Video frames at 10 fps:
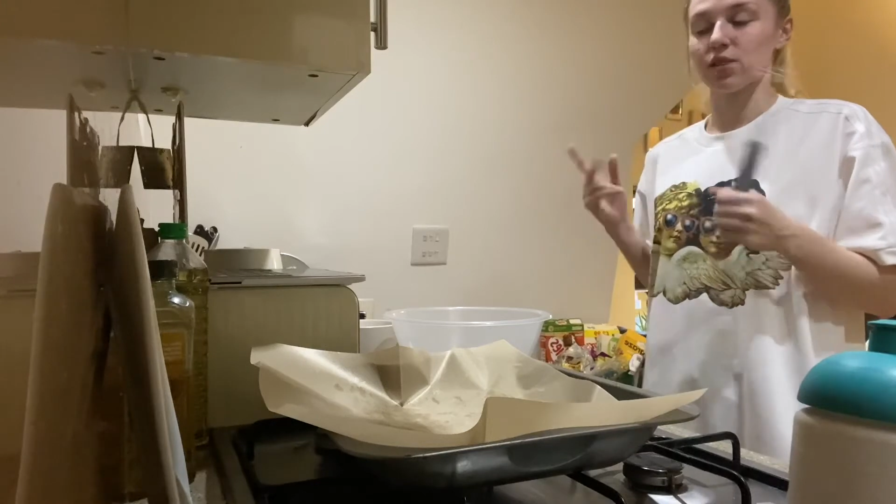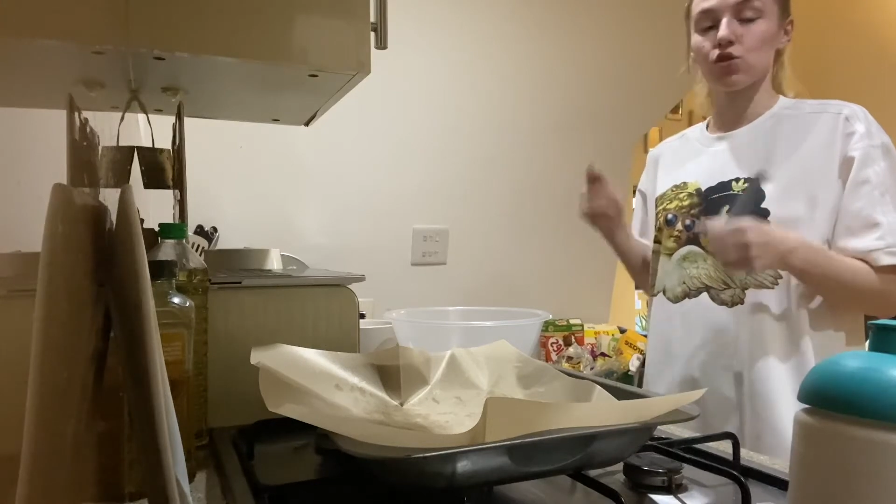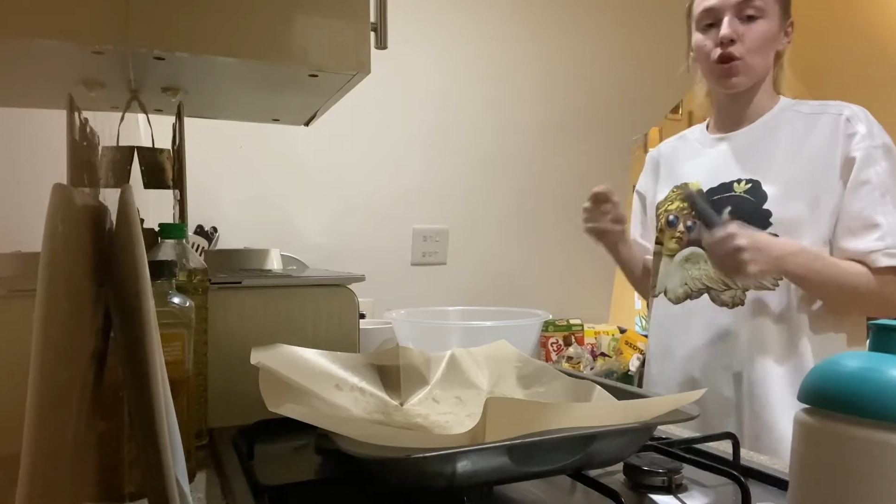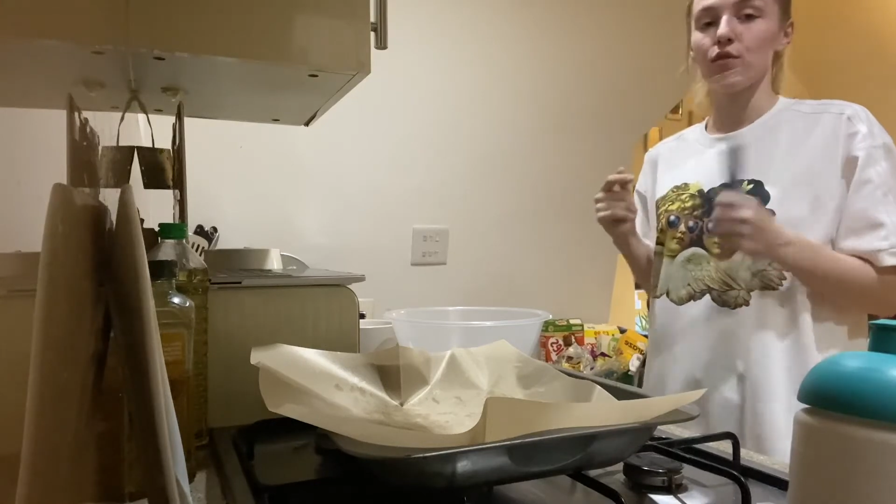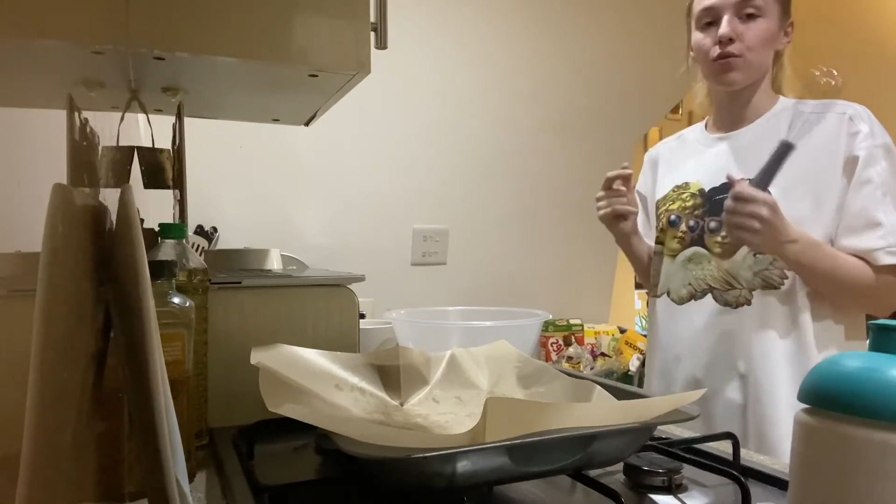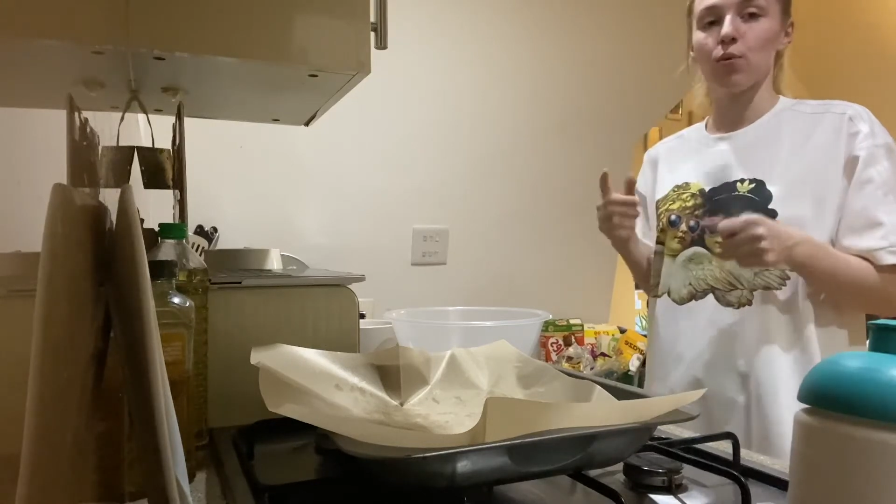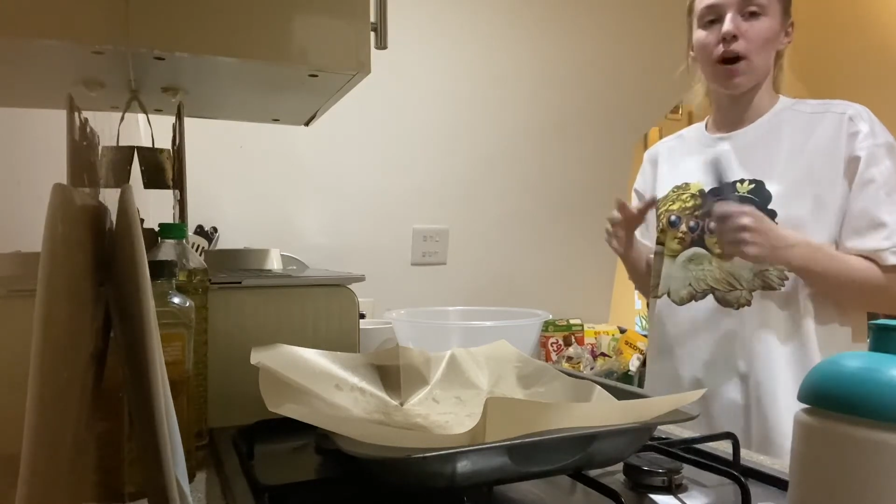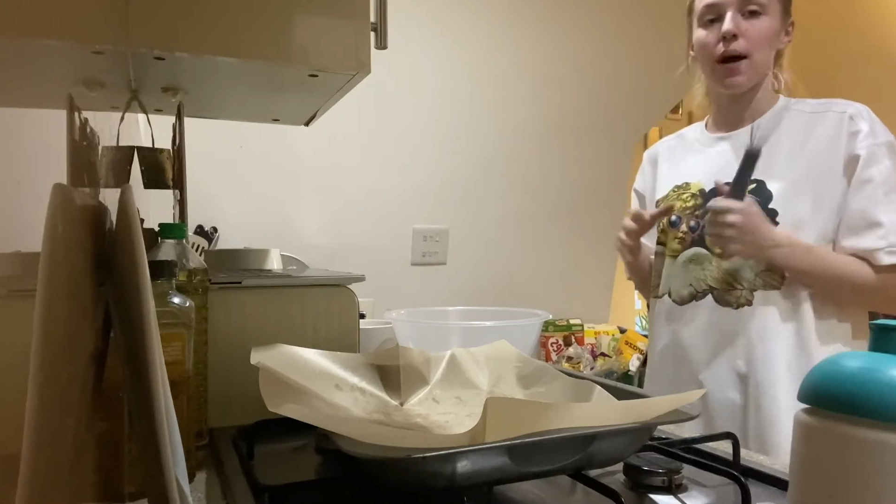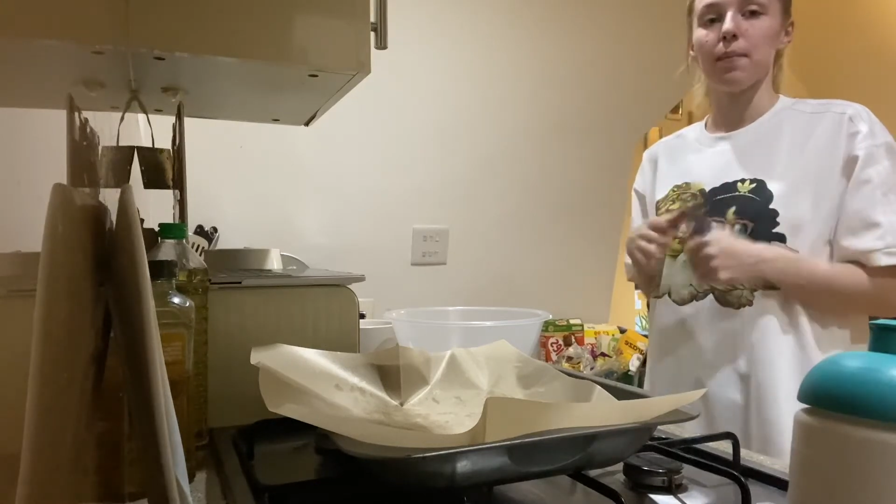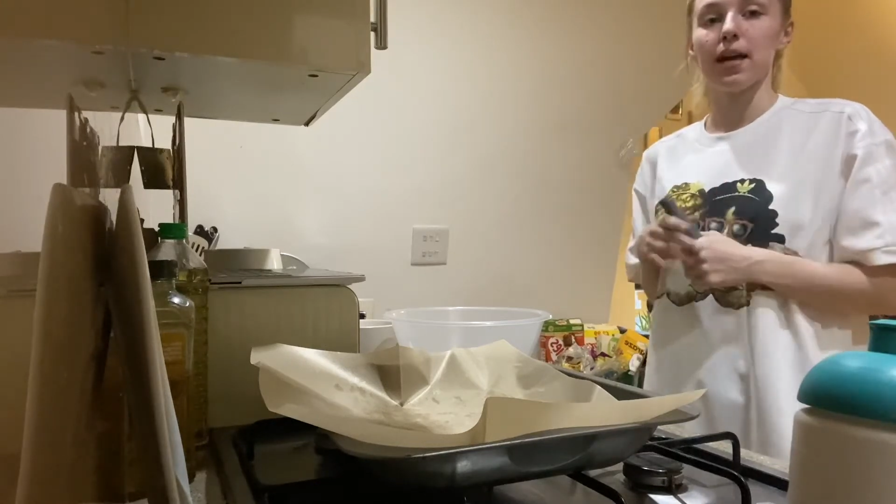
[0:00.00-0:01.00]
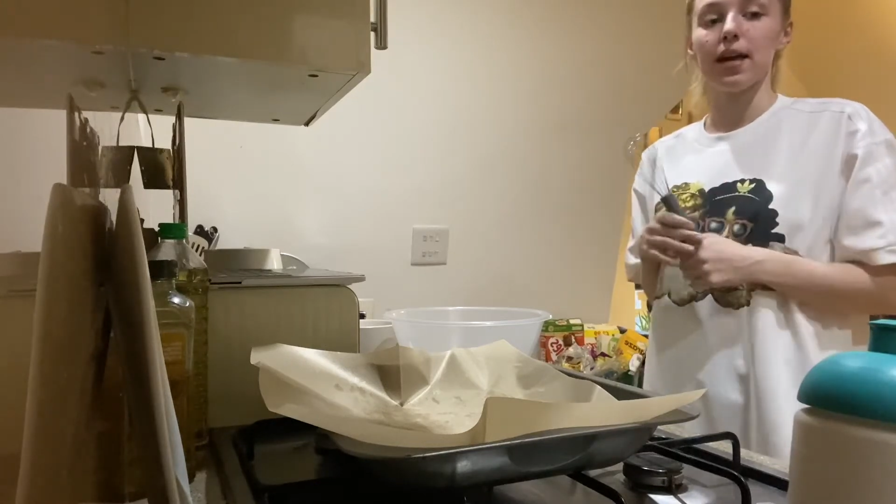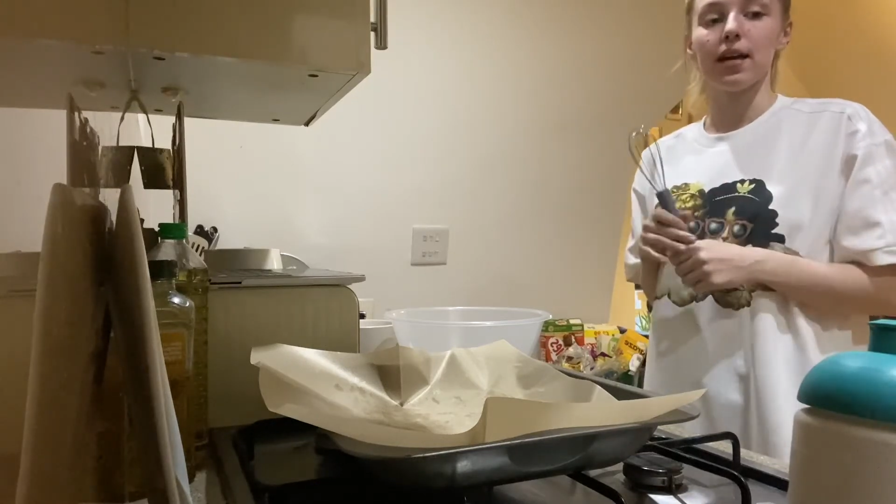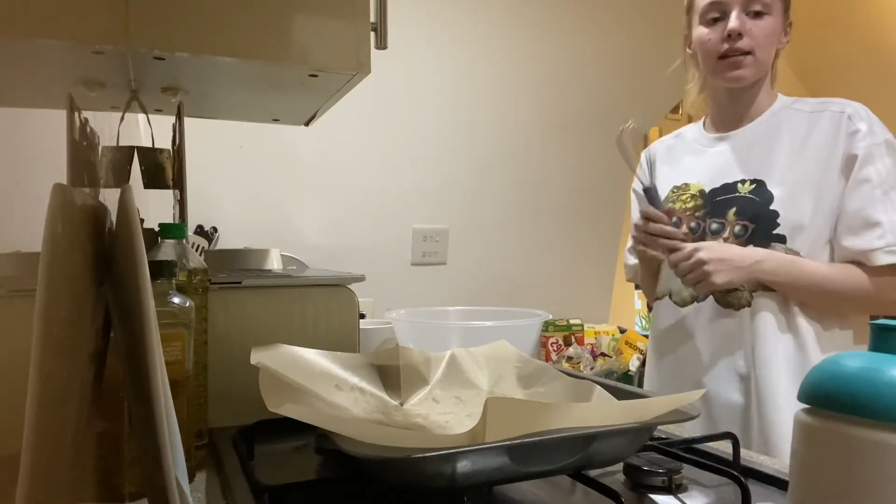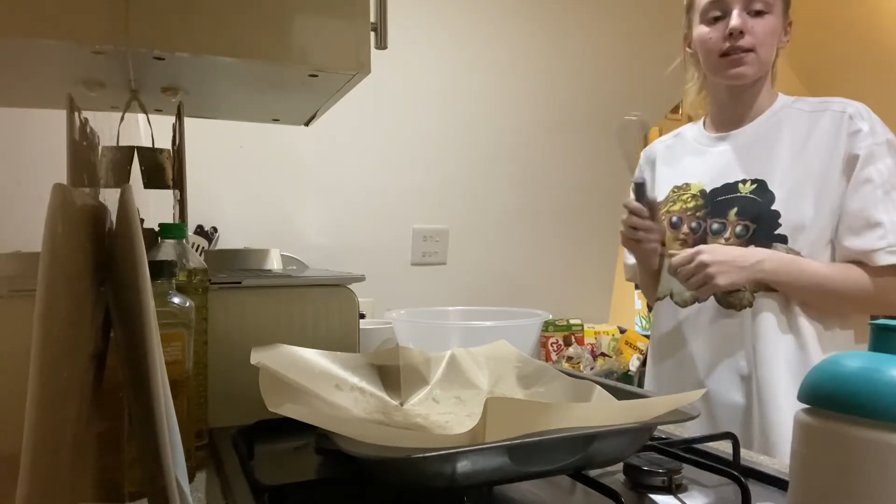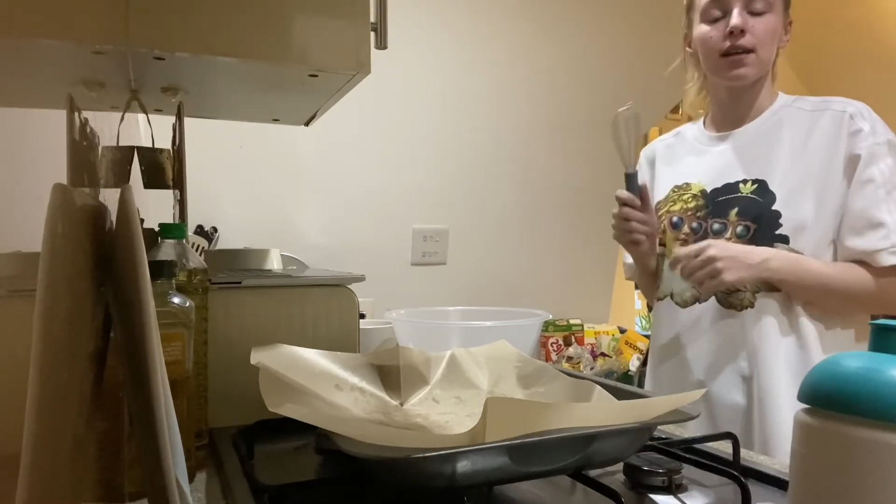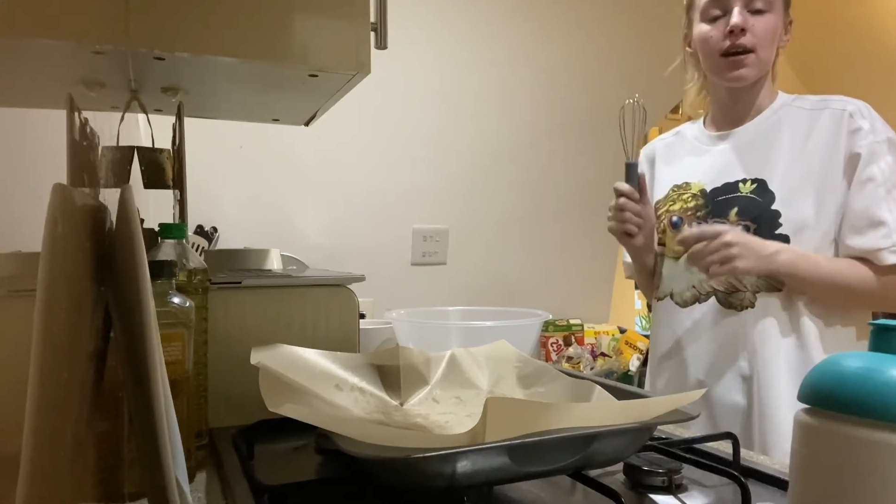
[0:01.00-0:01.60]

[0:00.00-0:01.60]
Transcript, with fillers: soft white peaks.